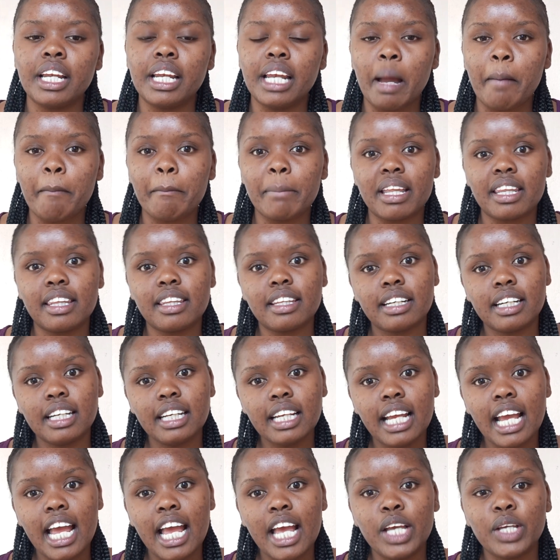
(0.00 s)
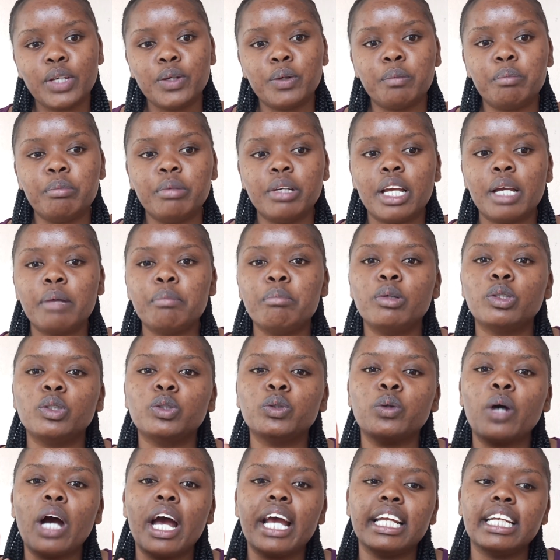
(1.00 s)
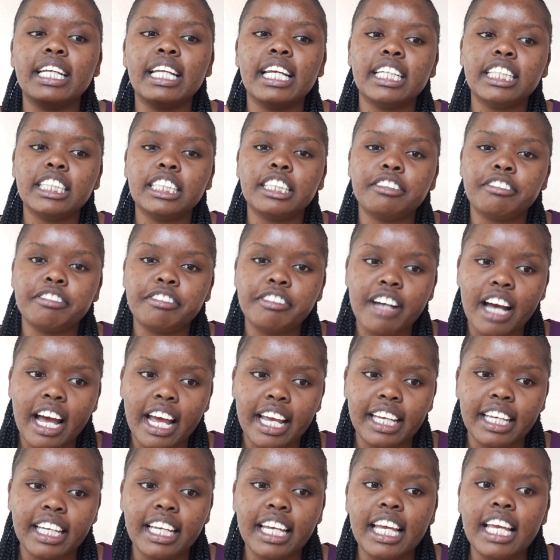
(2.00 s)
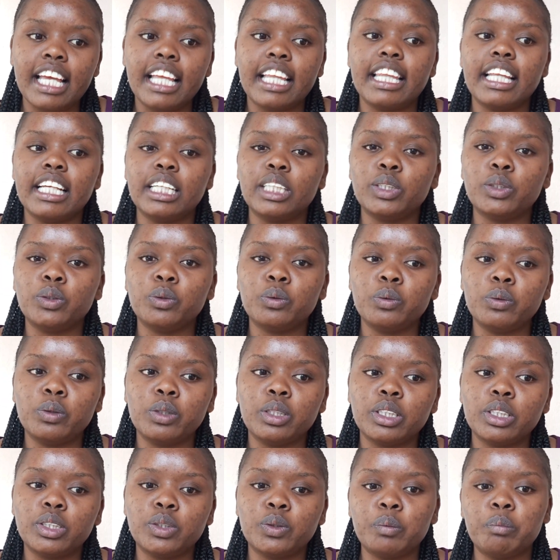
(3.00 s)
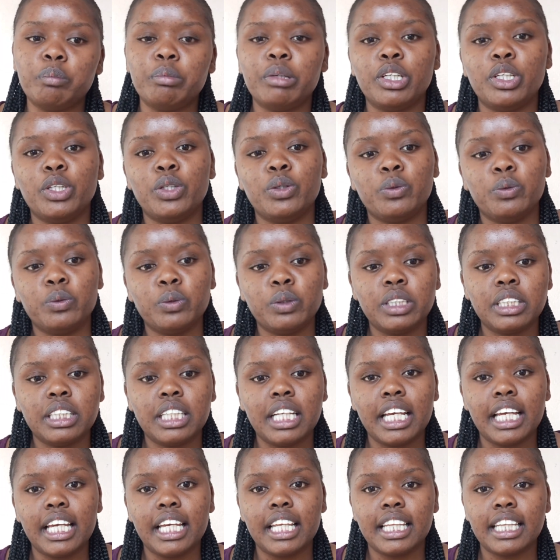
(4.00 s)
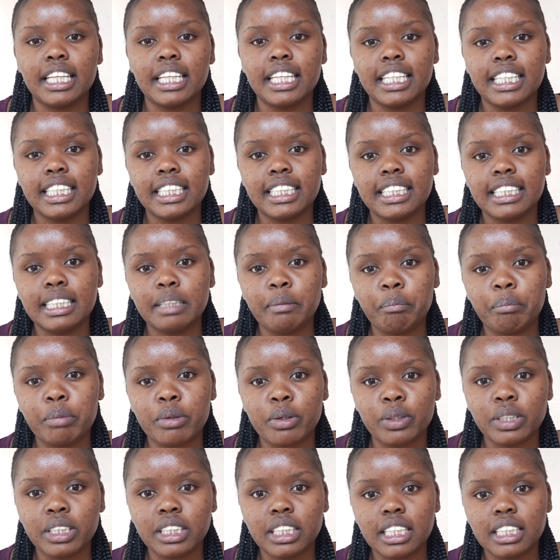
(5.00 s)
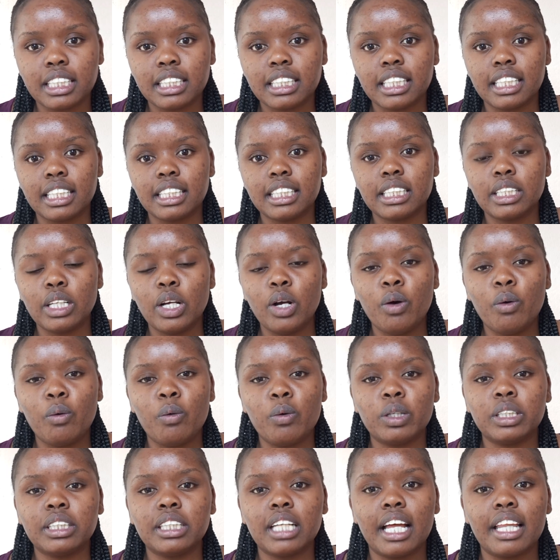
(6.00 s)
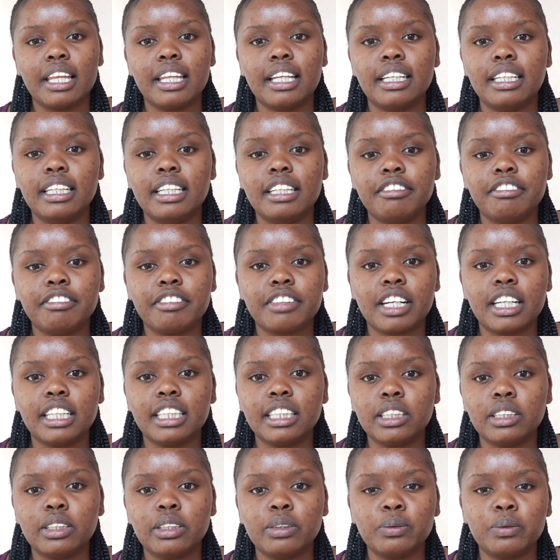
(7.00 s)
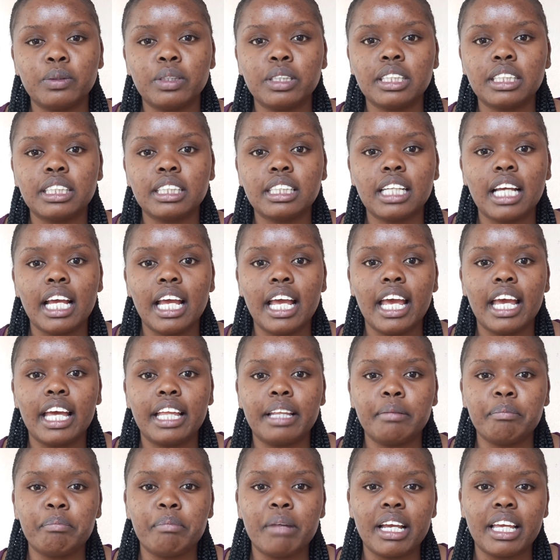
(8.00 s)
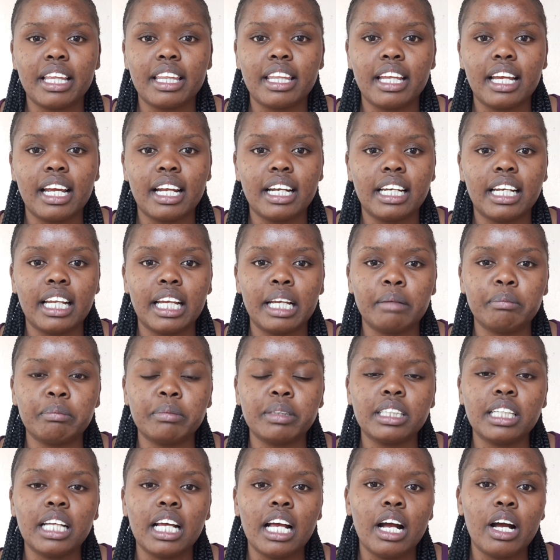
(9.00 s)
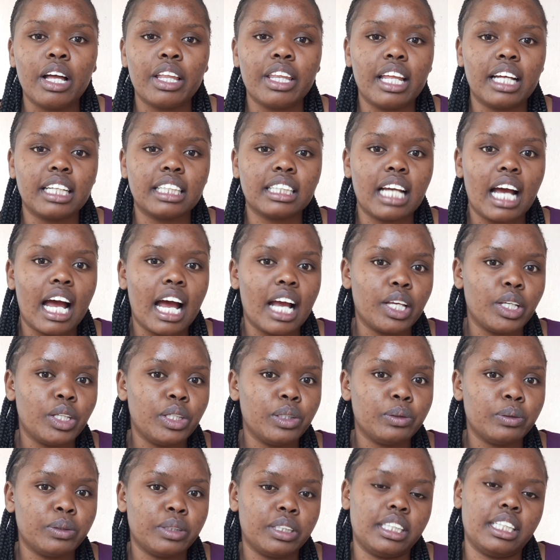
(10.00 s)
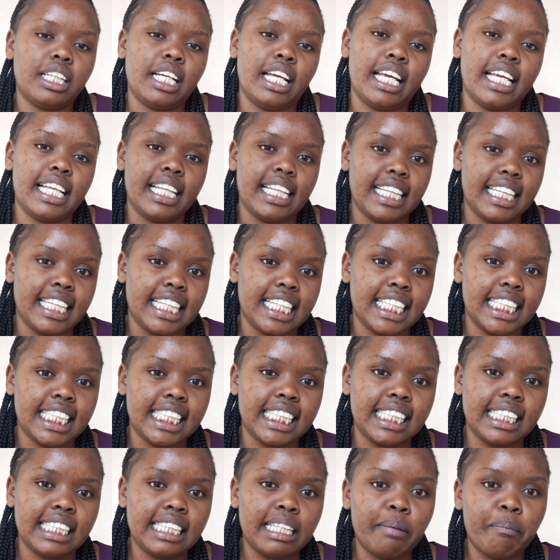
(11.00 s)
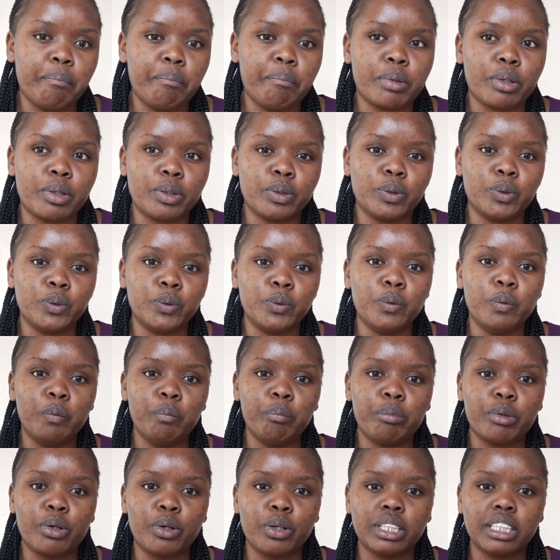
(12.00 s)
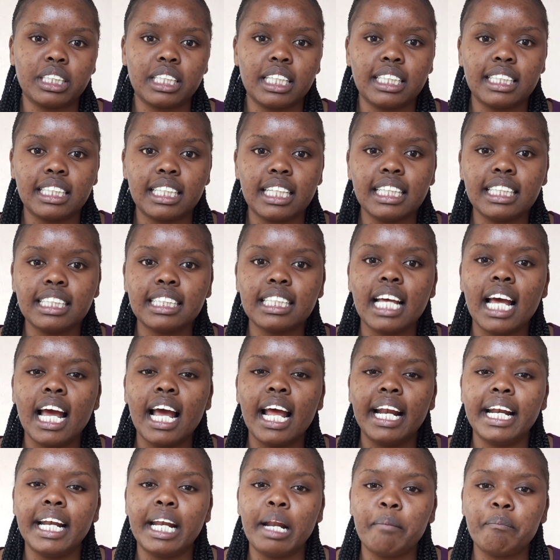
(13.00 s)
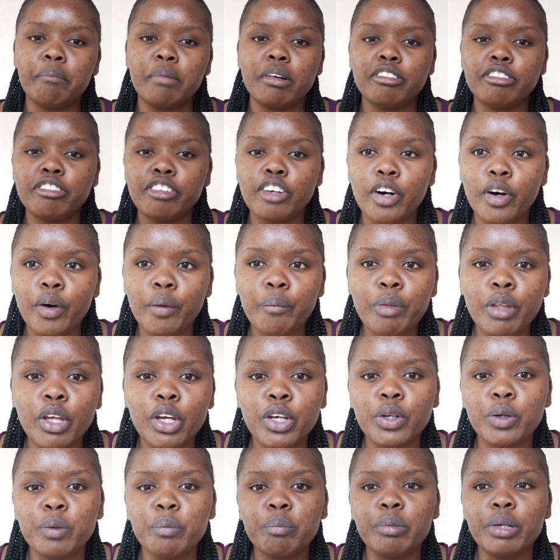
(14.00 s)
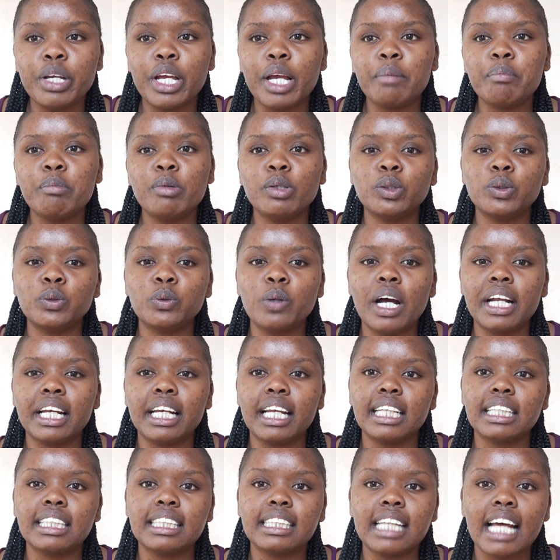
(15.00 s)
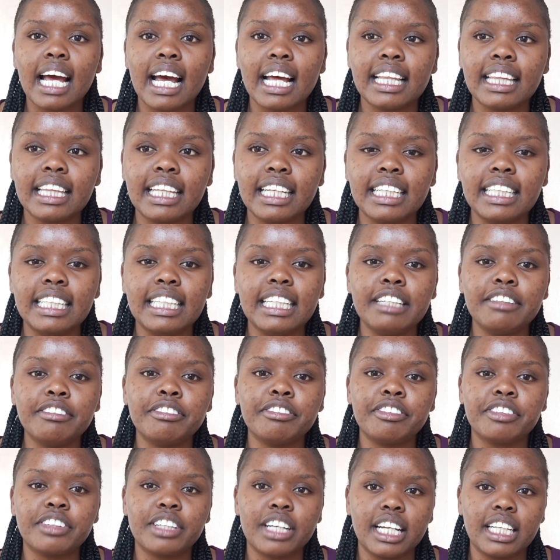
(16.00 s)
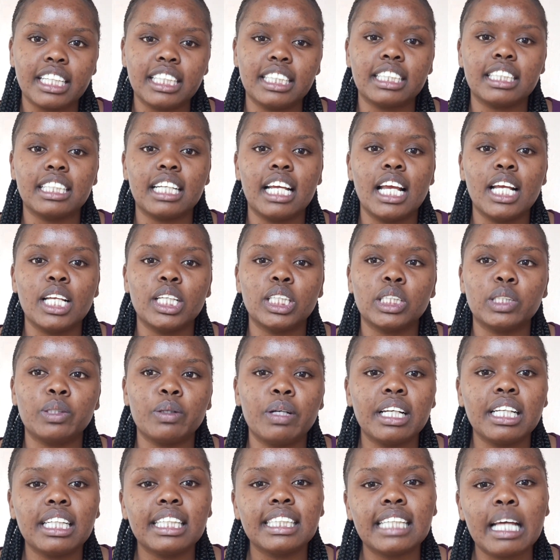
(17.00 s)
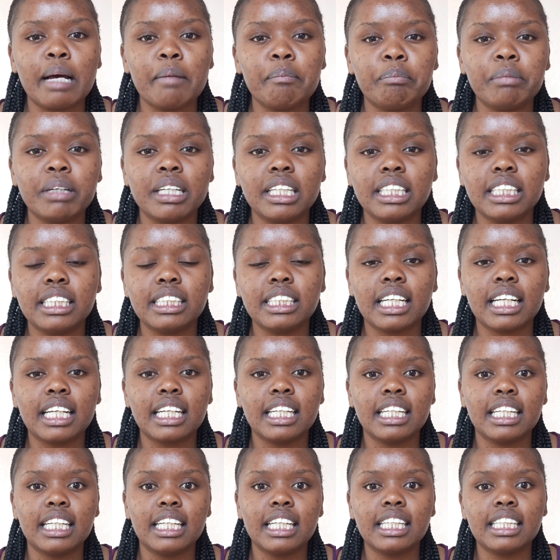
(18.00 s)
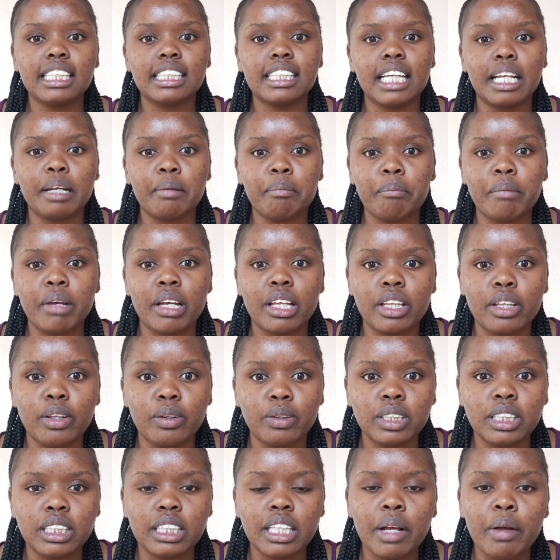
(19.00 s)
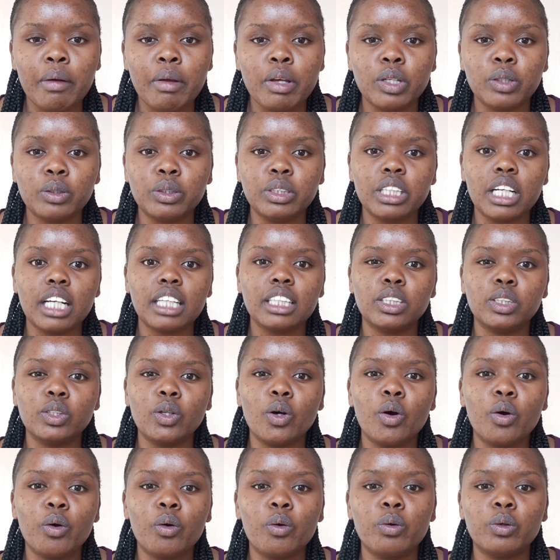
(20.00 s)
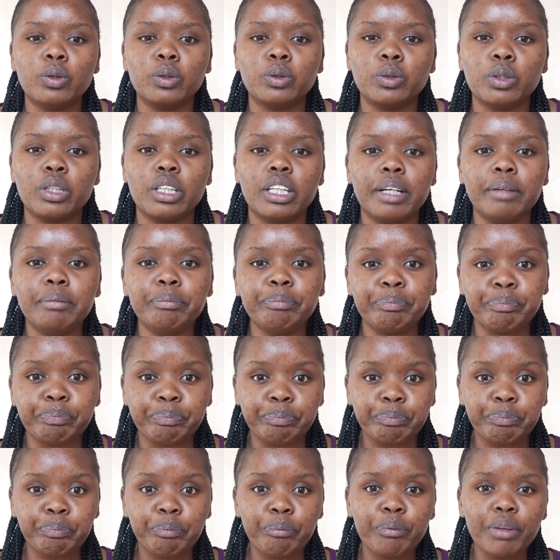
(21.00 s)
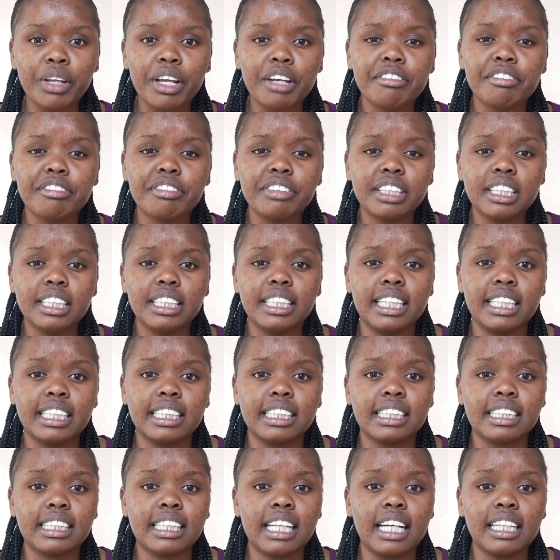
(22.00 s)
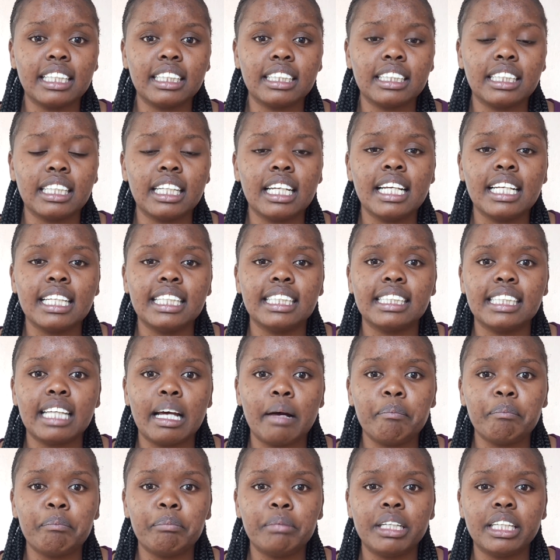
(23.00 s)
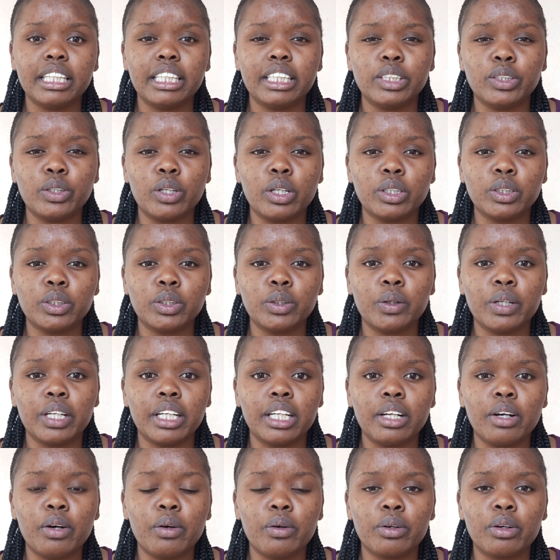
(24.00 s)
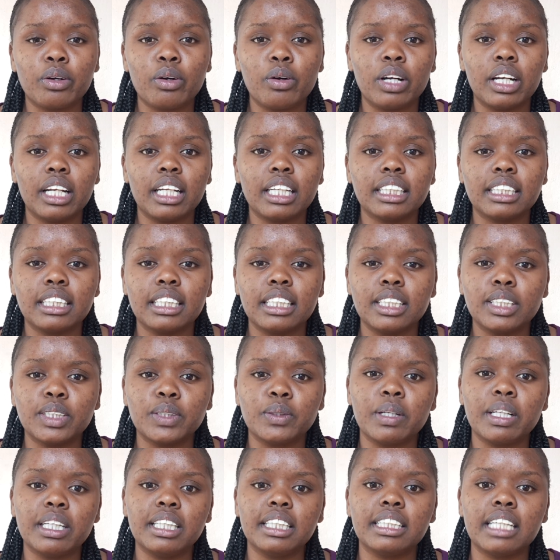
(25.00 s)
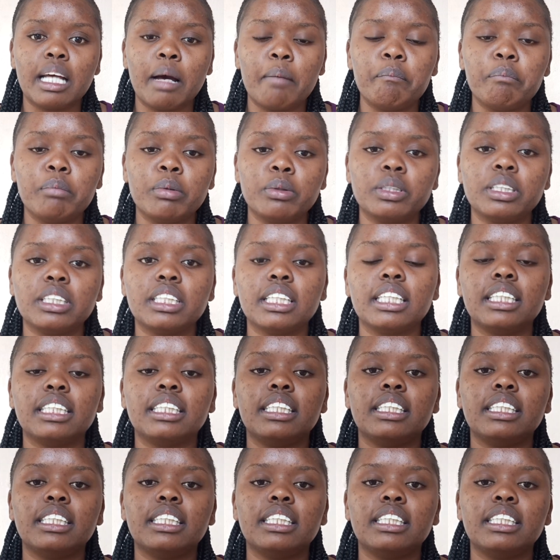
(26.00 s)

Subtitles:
Number three, you'll be able to identify the tools to be used in these processes. What are the different tools and by their names that are used in these two processes? Number four, you'll be able to understand the different soil sampling techniques and methods. You just don't go to the field and start sampling your soil or collecting soil samples.